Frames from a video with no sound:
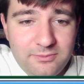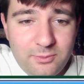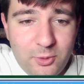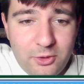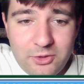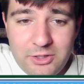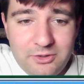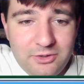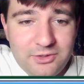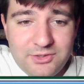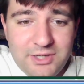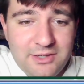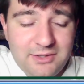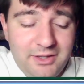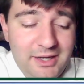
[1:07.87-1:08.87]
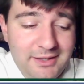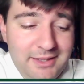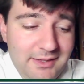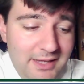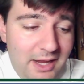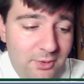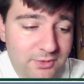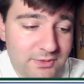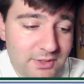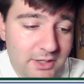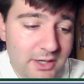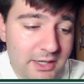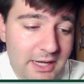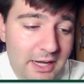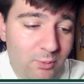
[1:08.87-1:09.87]
earlier in the season like that, that was uh,
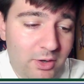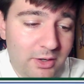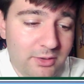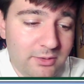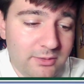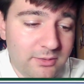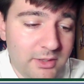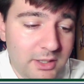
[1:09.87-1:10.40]
again one of the